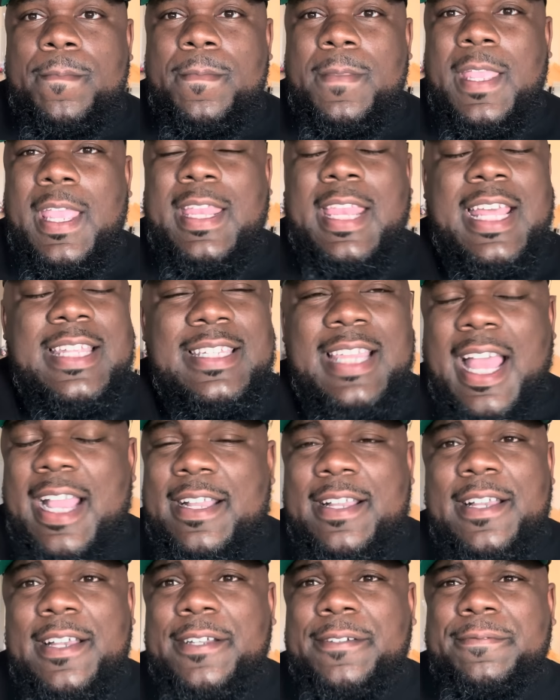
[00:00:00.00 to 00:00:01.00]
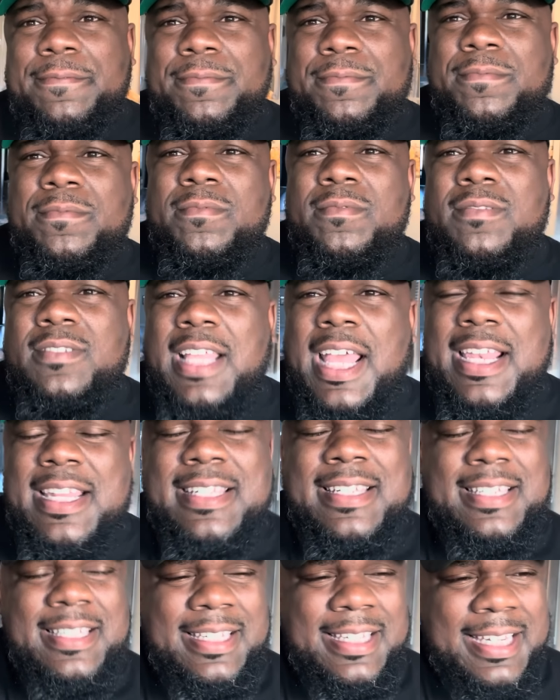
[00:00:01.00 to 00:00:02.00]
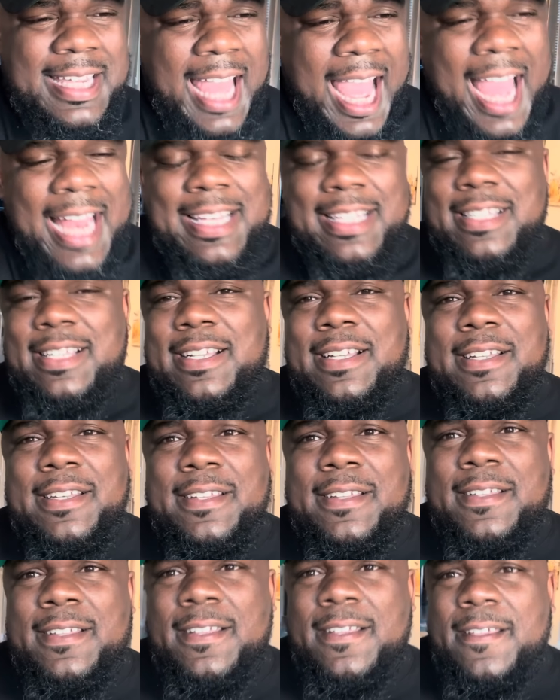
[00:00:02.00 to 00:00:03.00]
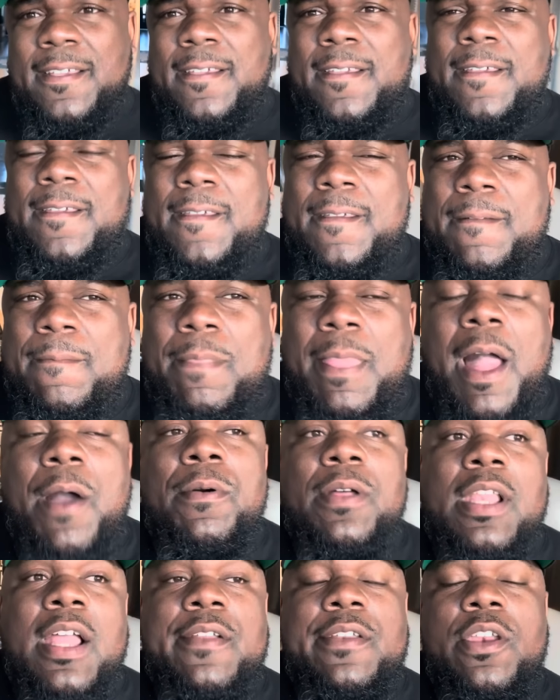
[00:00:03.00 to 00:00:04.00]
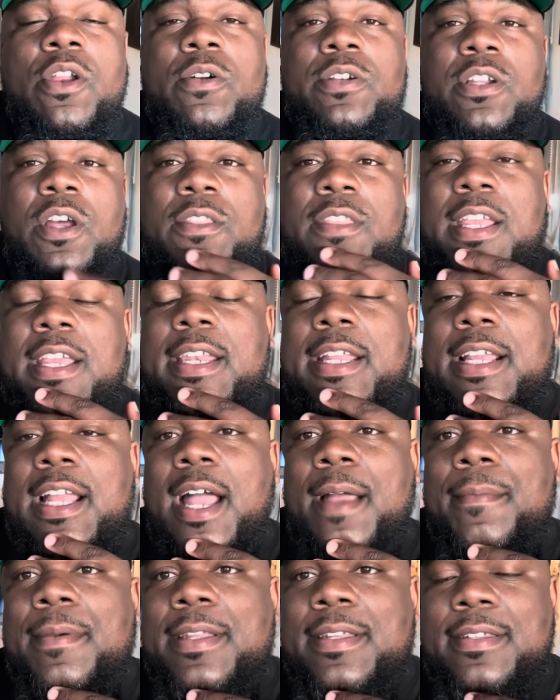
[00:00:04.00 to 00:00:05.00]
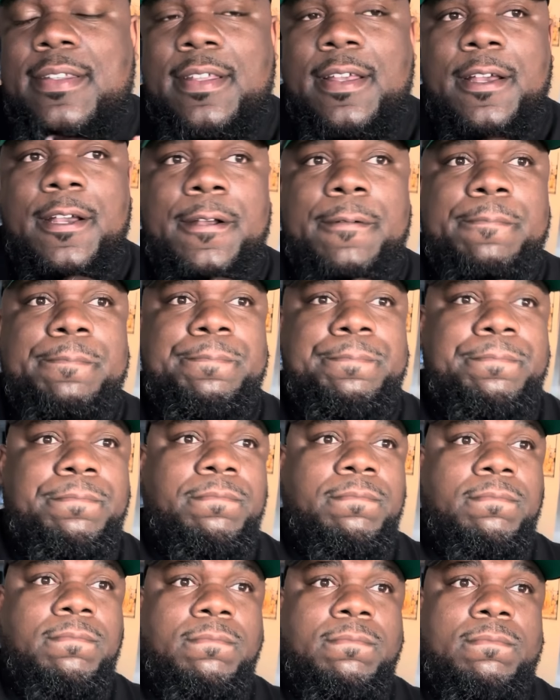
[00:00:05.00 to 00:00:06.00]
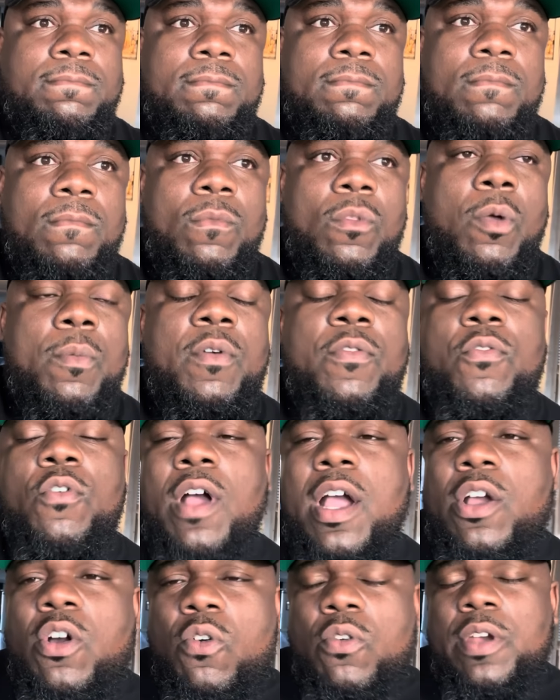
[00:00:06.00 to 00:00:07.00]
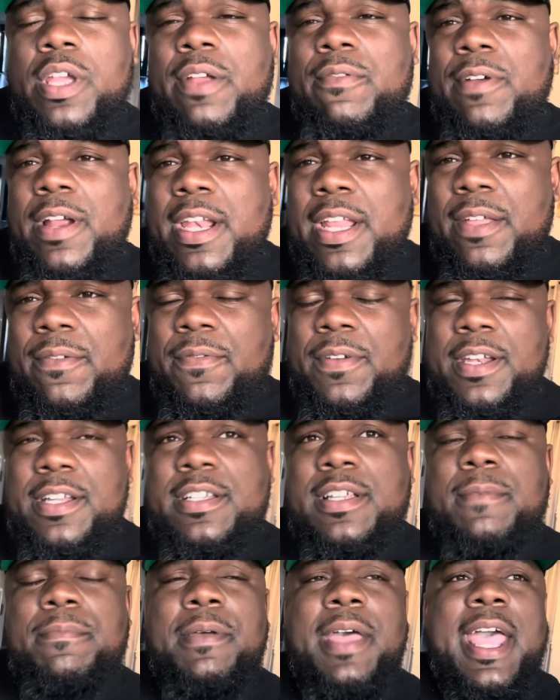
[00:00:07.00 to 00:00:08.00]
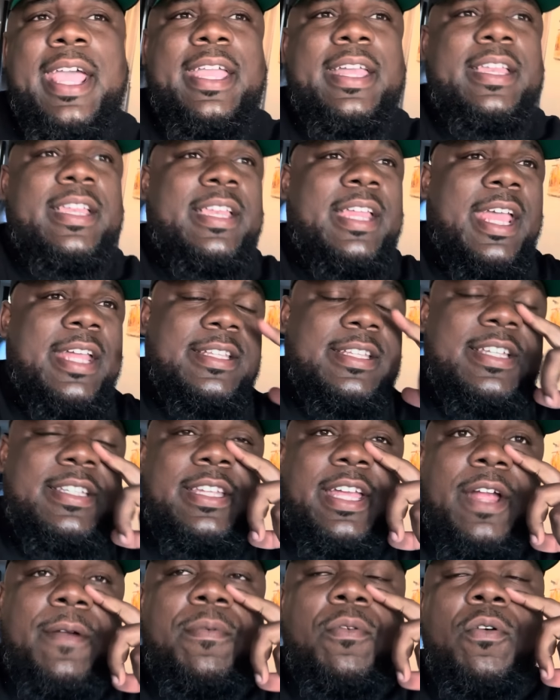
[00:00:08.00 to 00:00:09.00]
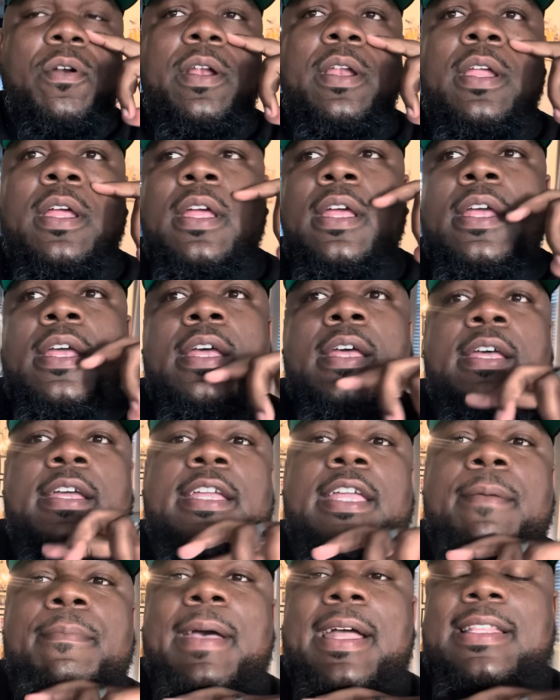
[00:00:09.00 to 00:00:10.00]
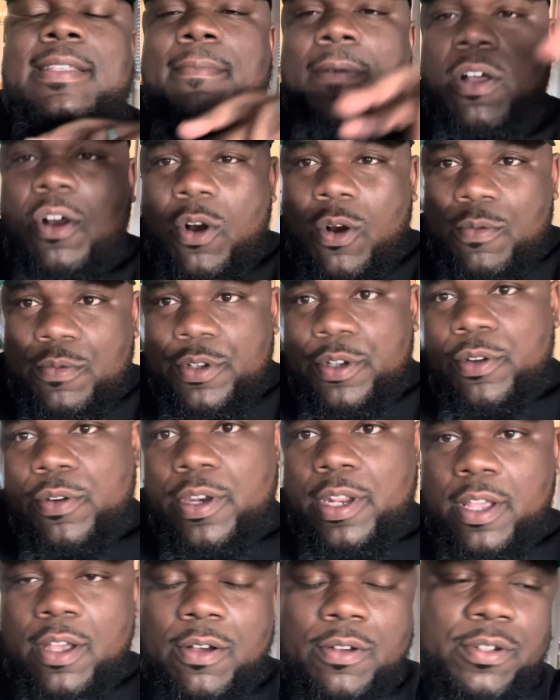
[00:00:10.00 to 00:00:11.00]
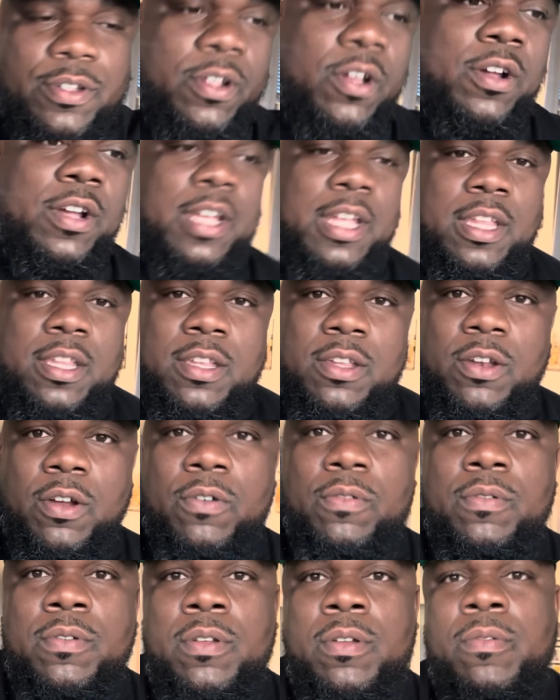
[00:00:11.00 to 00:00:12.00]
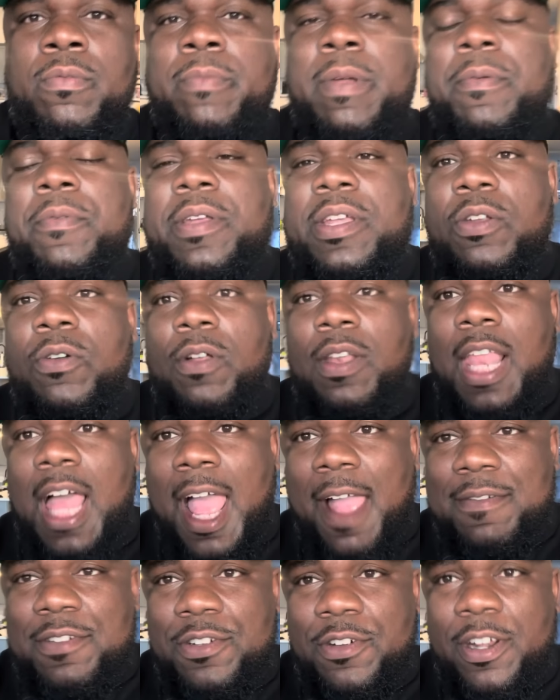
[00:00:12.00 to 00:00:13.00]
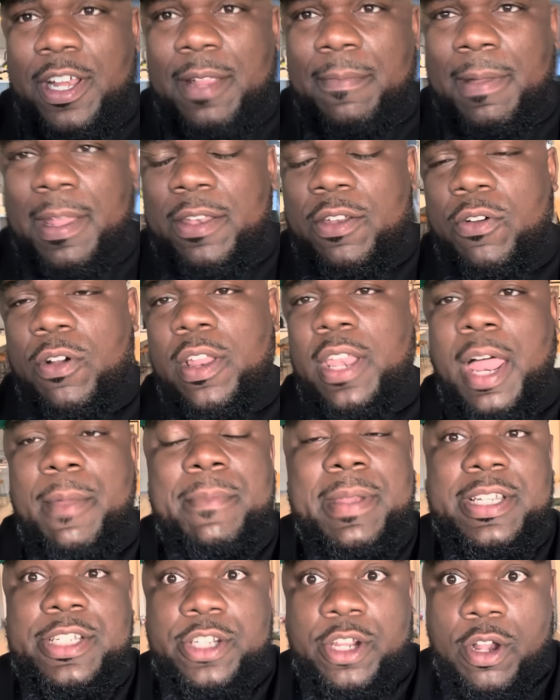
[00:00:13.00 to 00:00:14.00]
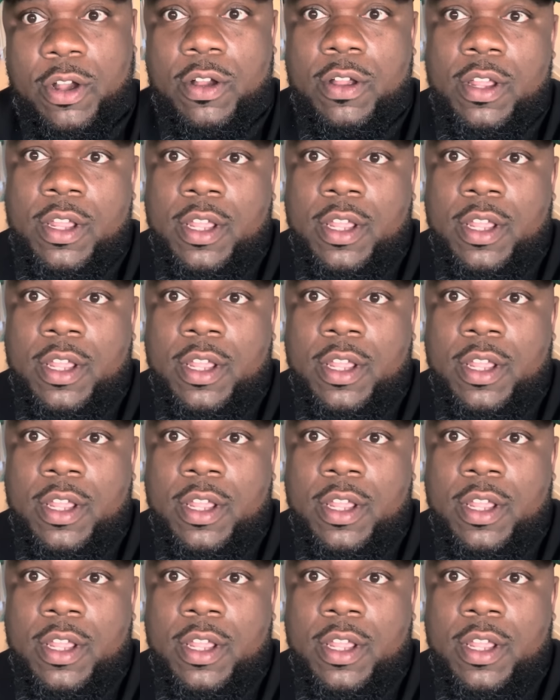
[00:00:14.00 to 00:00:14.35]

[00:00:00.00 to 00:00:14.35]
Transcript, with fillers: And that's not good. That is not good. I would love to know what y'all think in the comments. Um, before I go get ready and finish up packing and head to this airport, get back to my home studio so y'all can get, you know, maybe we can do a live stream. I know I, I miss y'all.